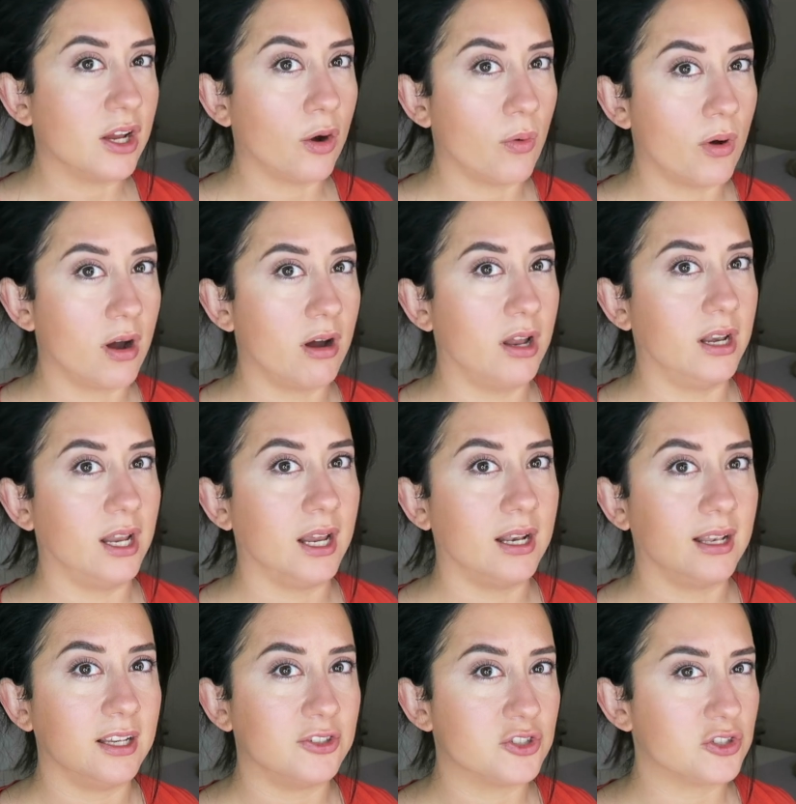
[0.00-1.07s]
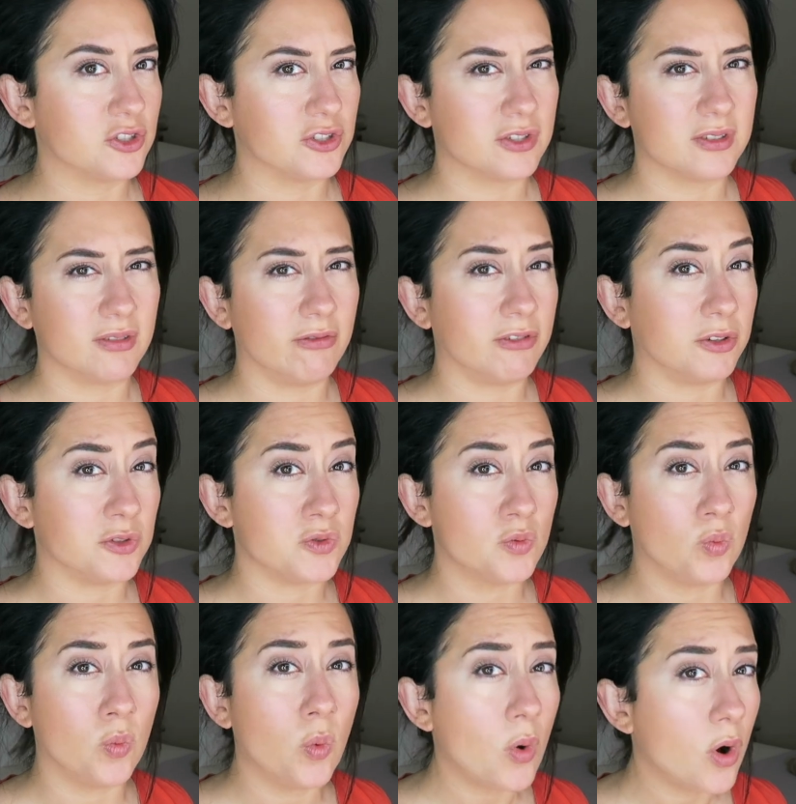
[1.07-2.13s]
go on and it feels
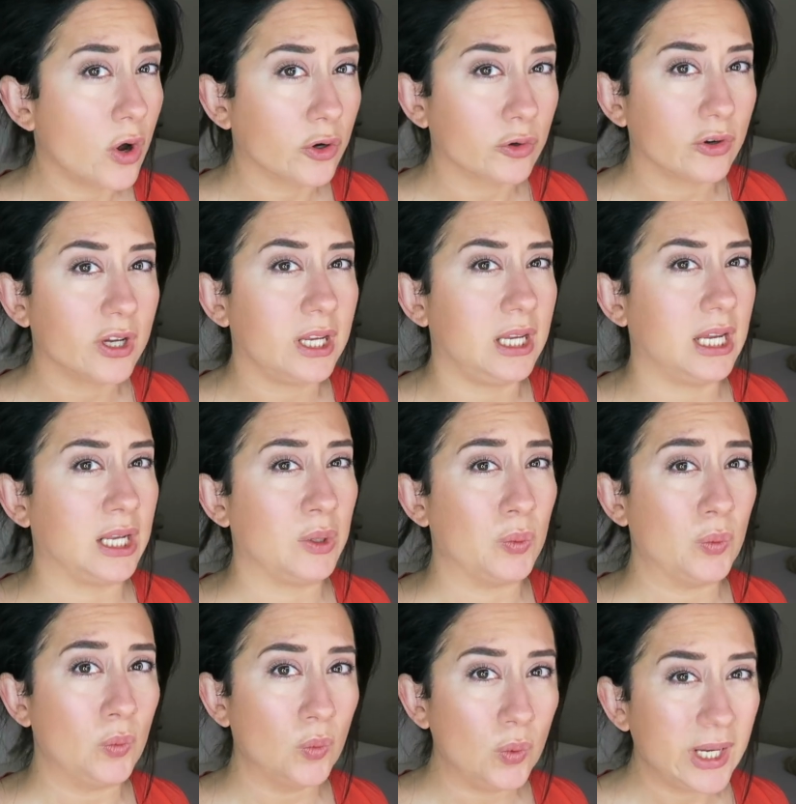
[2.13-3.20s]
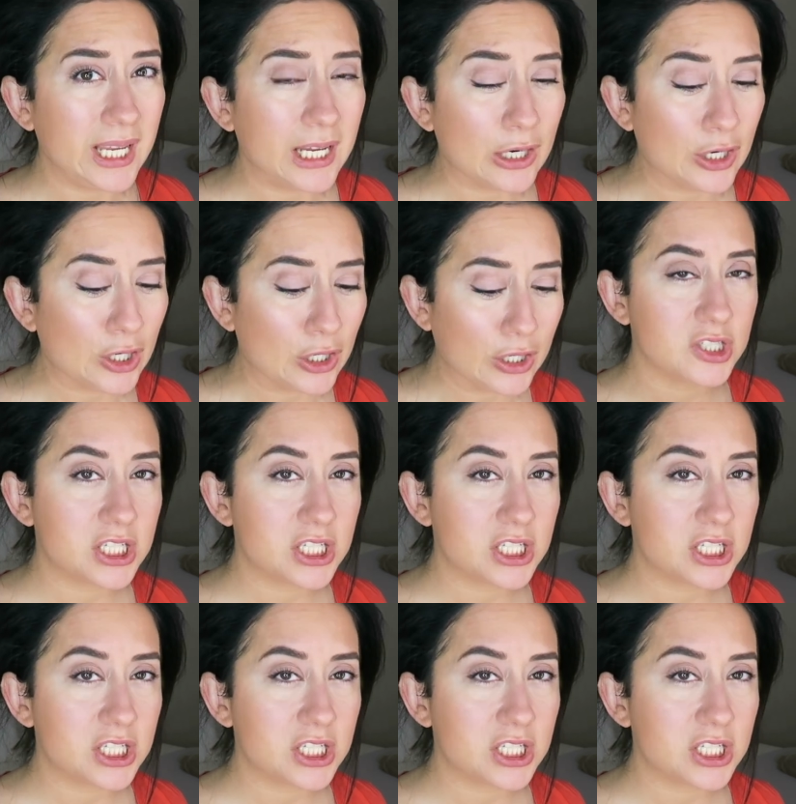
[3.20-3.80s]
watery and weird.